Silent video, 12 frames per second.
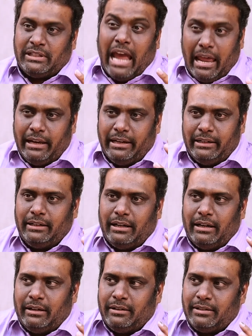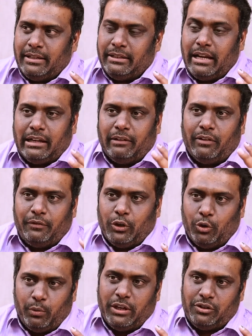talent and see that level of
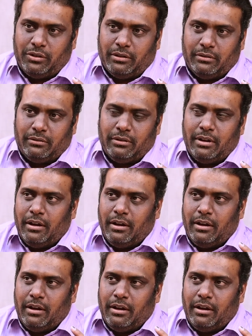innovation,